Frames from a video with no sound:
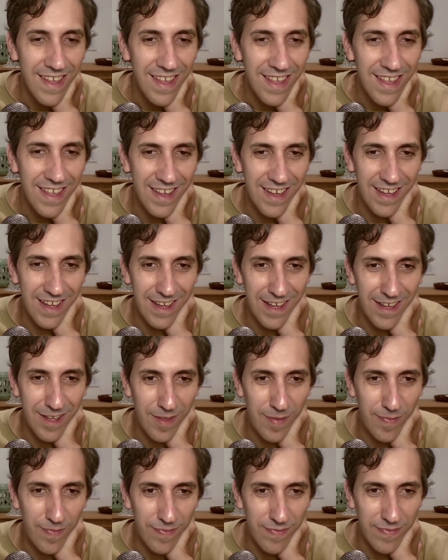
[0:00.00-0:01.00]

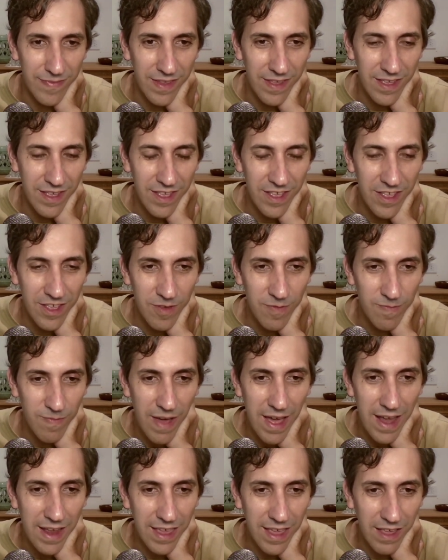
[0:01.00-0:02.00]

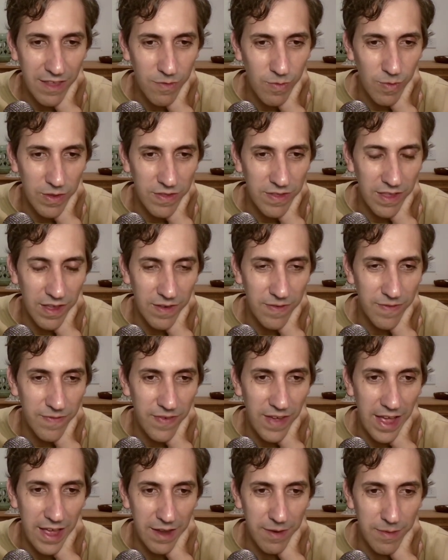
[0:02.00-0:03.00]
But I guess we're still
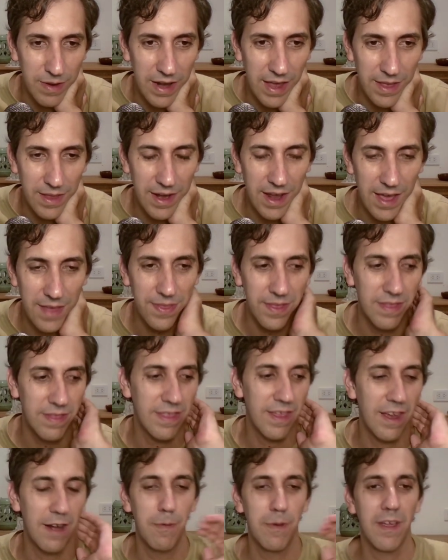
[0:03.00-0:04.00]
fine. I mean, nothing
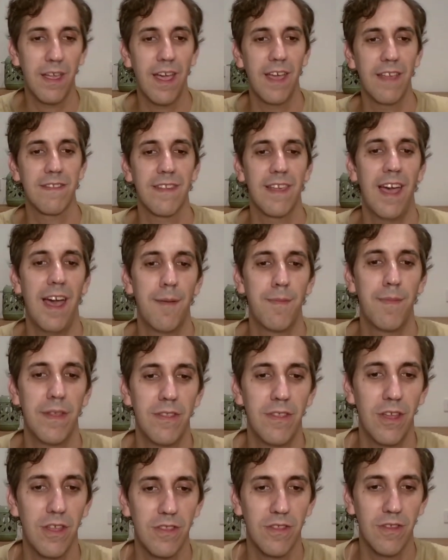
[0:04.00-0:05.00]
terrible has
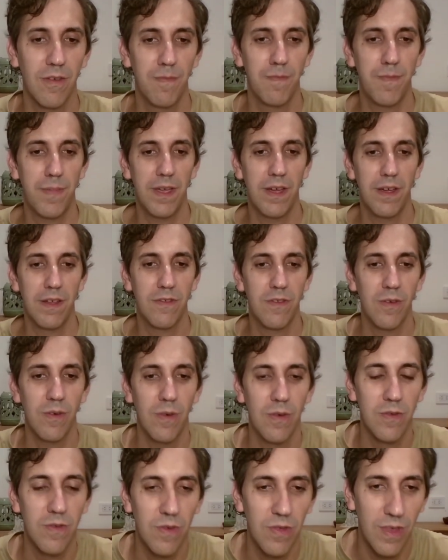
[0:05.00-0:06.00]
happened, not compared
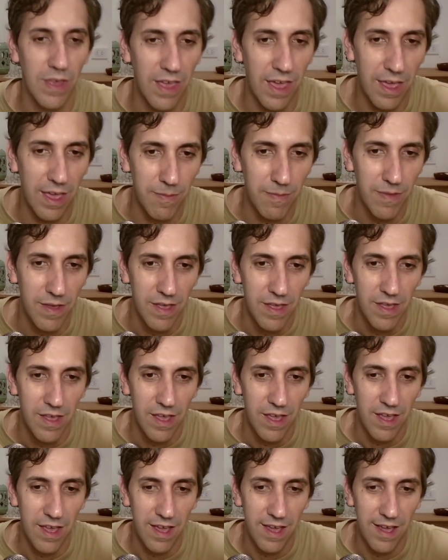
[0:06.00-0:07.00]
to the game.
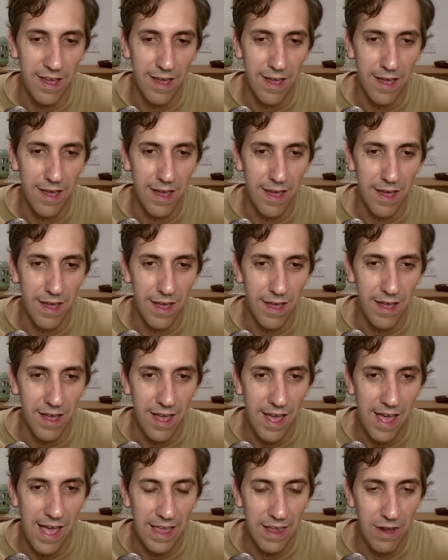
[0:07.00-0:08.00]

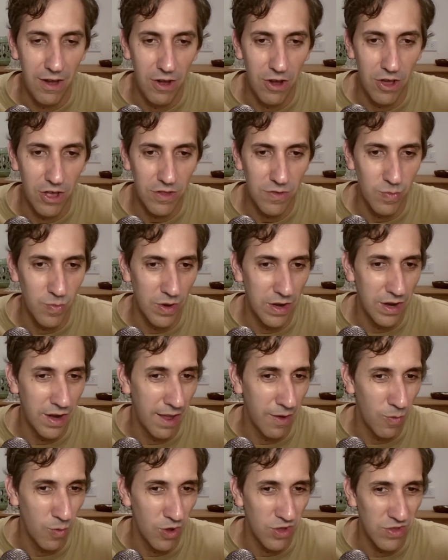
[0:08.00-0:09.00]
I lost where
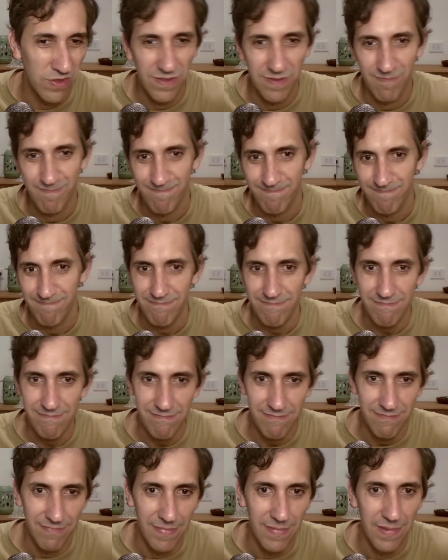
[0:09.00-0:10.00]
I was
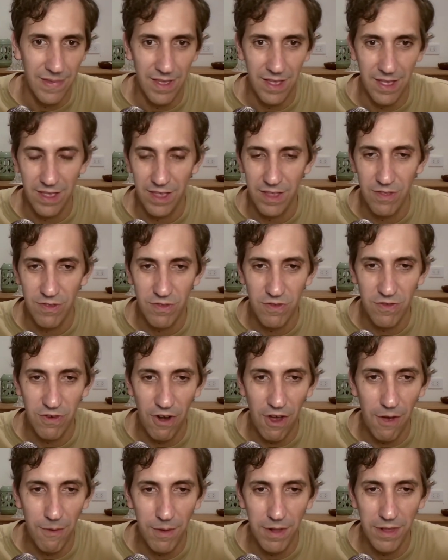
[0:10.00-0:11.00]
in
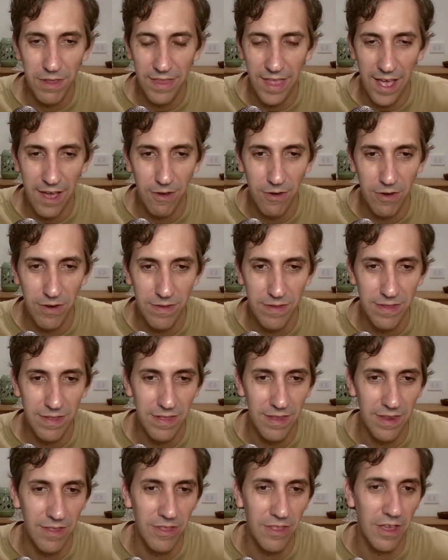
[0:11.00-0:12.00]
trouble down
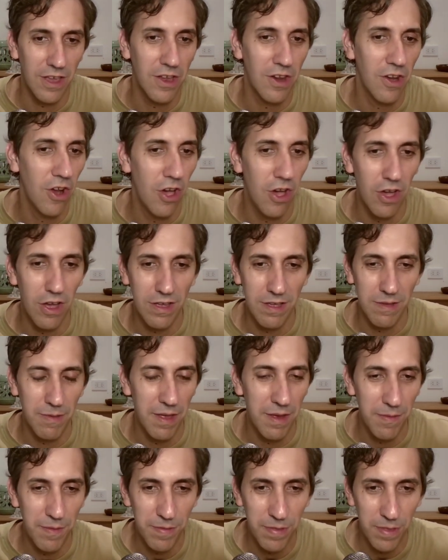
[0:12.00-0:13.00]
on the clock and
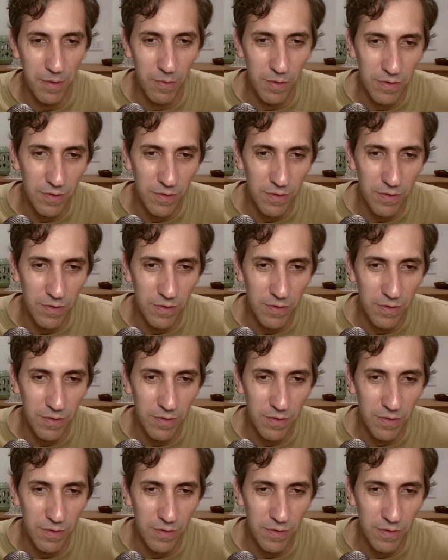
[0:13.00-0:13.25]
everything was